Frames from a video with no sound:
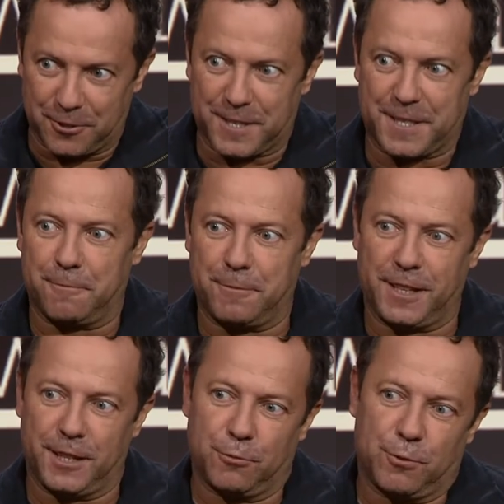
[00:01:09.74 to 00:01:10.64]
of
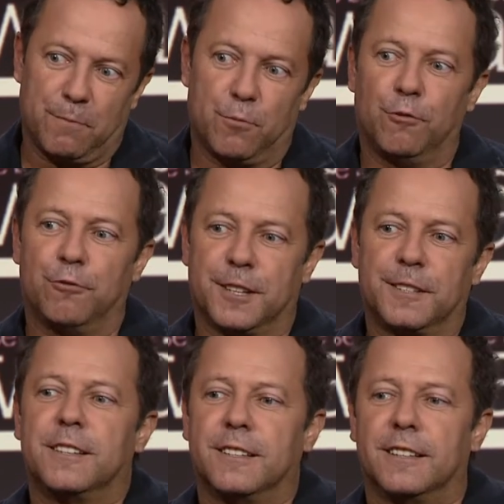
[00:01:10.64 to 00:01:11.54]
something, you remove
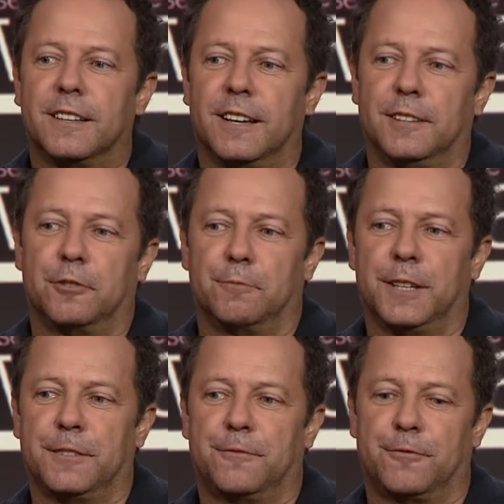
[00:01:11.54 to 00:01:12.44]
it a little
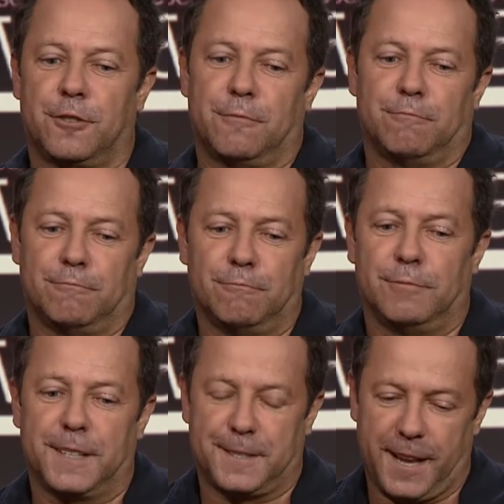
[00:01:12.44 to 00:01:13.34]
bit from
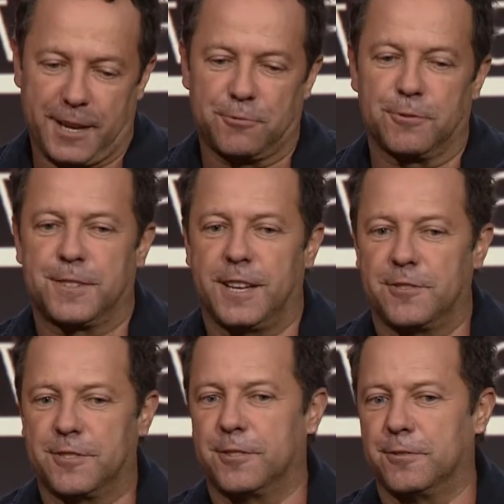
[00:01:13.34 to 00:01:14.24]
its actual
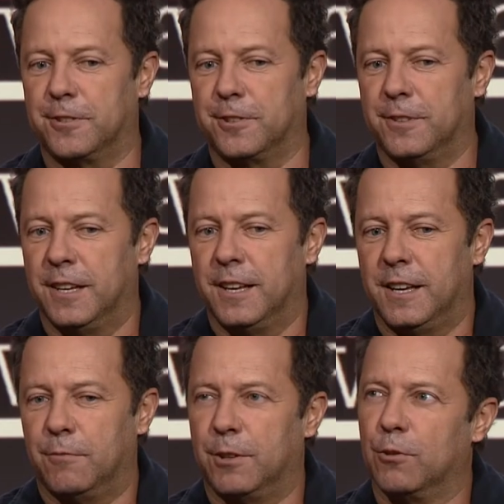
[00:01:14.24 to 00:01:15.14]
stage. So you, you,
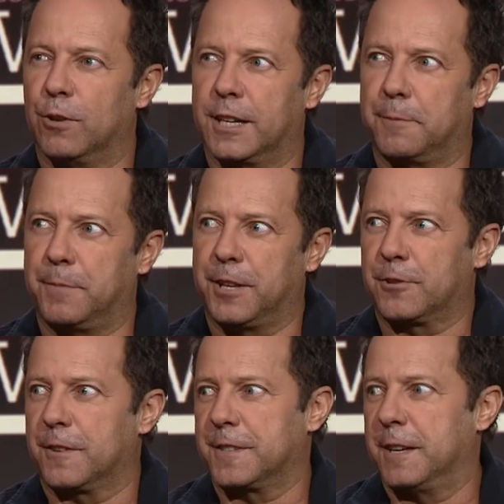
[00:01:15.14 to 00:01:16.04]
when you look at a
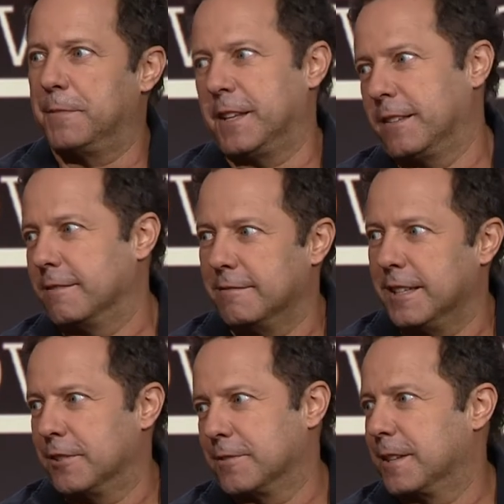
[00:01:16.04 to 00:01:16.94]
picture of something,
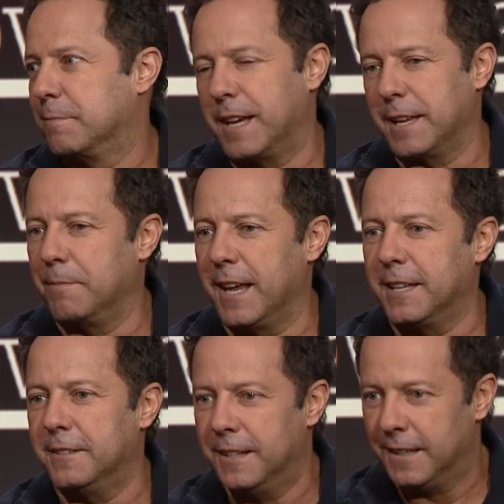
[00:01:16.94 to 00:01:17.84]
you know, somebody
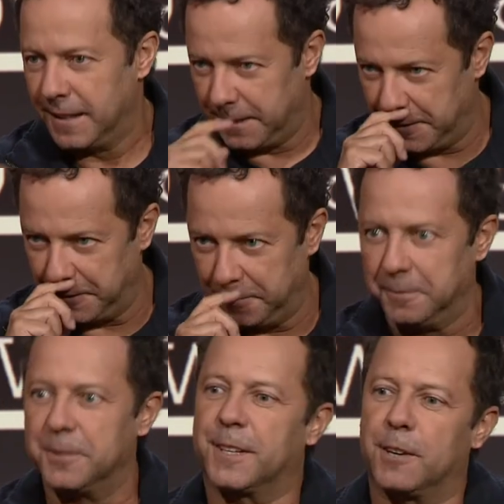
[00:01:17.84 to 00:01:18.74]
made,
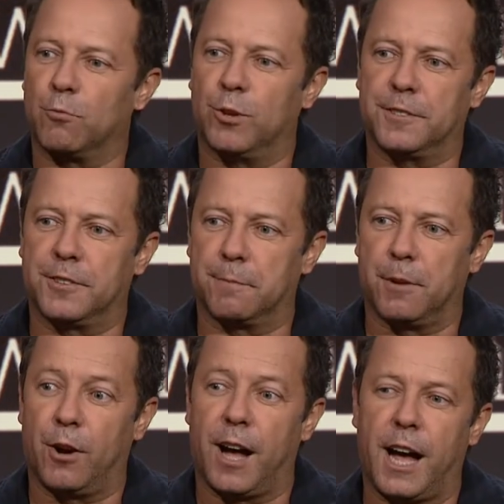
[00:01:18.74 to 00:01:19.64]
mm-hmm. you start wondering
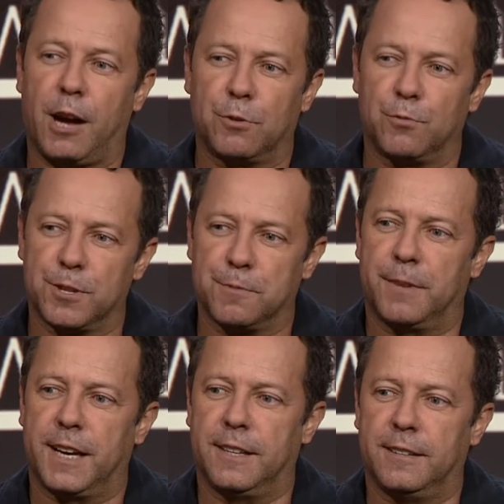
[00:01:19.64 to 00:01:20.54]
about how it was
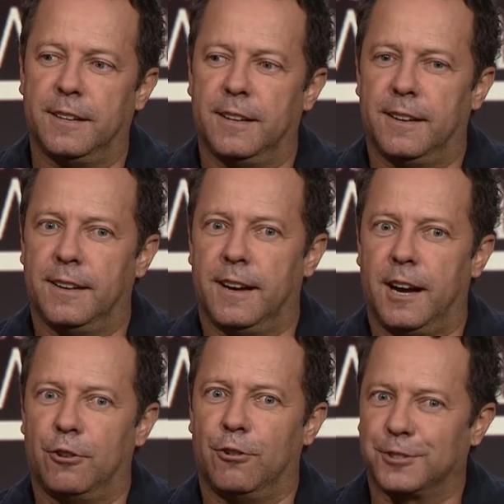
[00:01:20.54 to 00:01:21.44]
made,
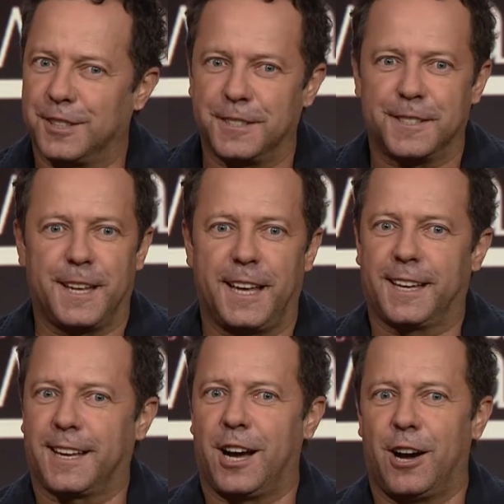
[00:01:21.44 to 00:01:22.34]
how long did it
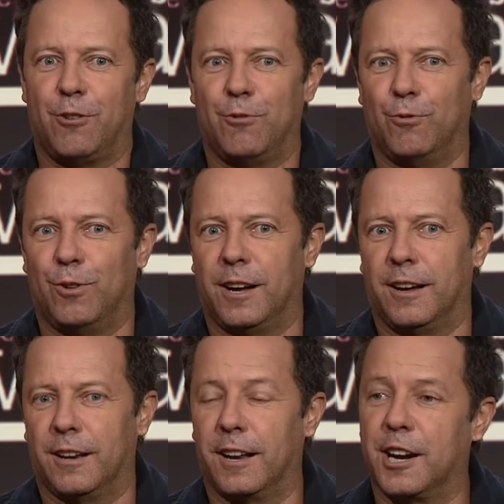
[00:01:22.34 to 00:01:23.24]
take, how
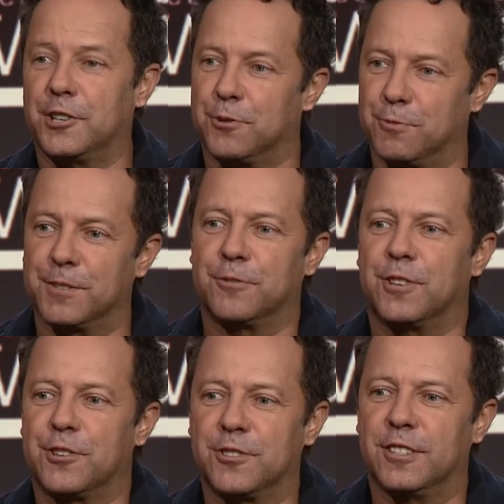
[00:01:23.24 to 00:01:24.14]
yeah. uh, large was
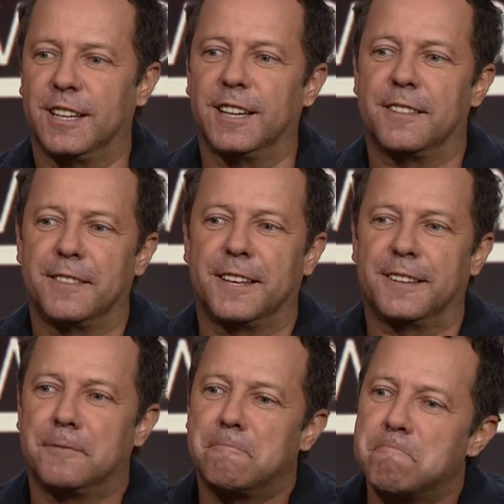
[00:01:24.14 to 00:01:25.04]
originally. I so think,
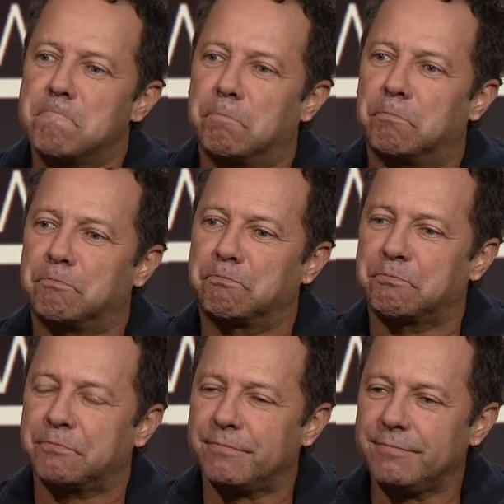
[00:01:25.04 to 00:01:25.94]
what, what do you do with
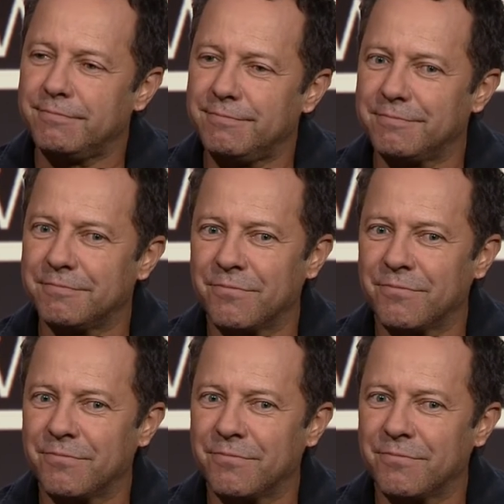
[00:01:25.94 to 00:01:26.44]
the artworks